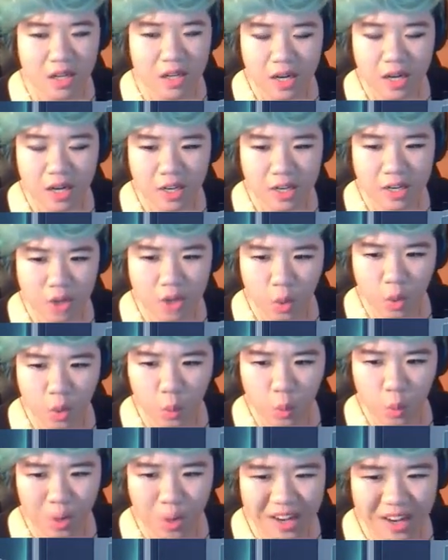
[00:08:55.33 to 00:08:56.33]
I don't know
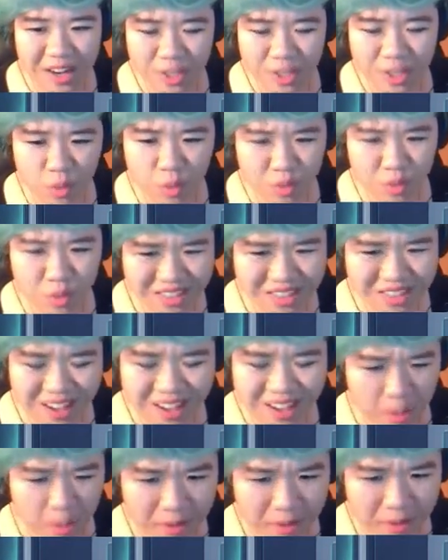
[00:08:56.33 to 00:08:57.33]
why you would
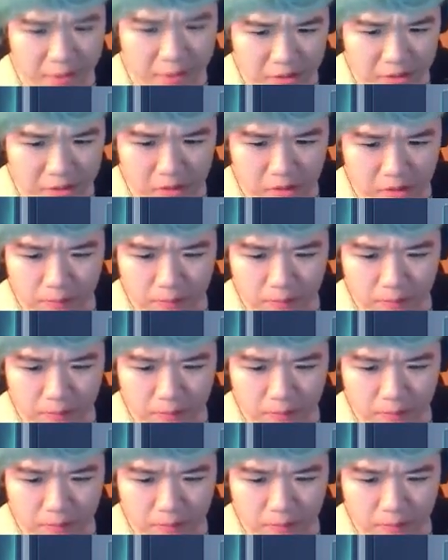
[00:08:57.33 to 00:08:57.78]
lie about it.